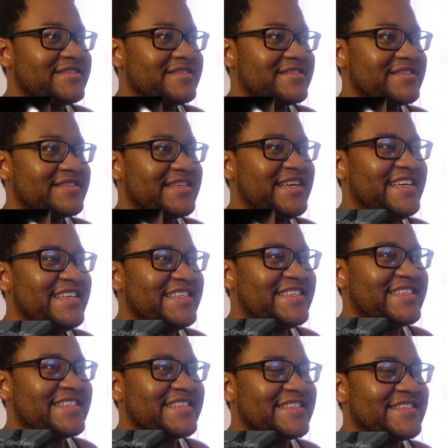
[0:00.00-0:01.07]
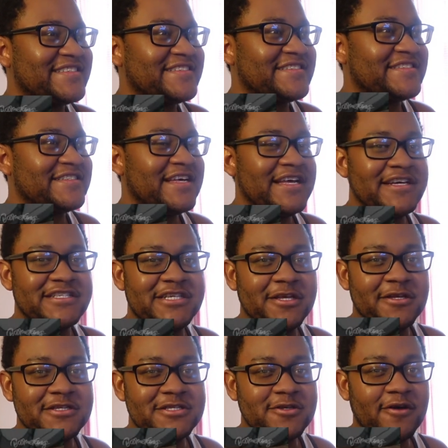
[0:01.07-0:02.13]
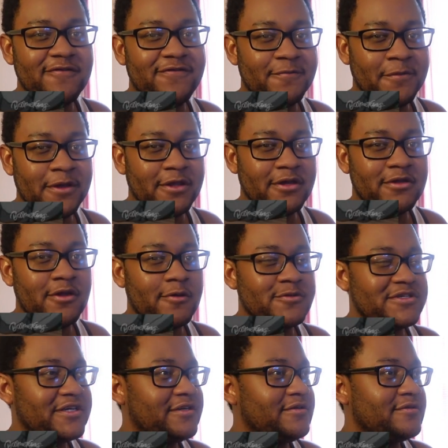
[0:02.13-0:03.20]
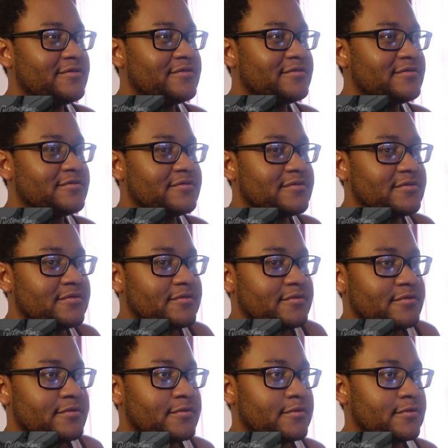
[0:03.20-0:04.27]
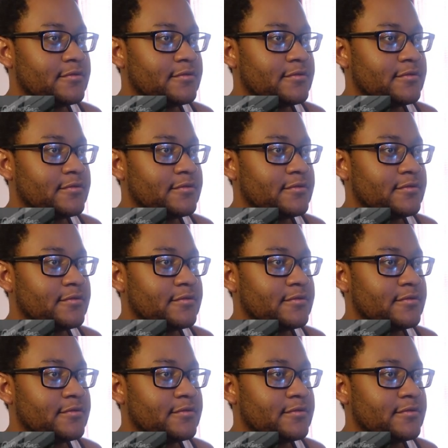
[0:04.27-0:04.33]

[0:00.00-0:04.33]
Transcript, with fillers: in his neck. Wolverine started. She looks so familiar, don't she? Feeling his roids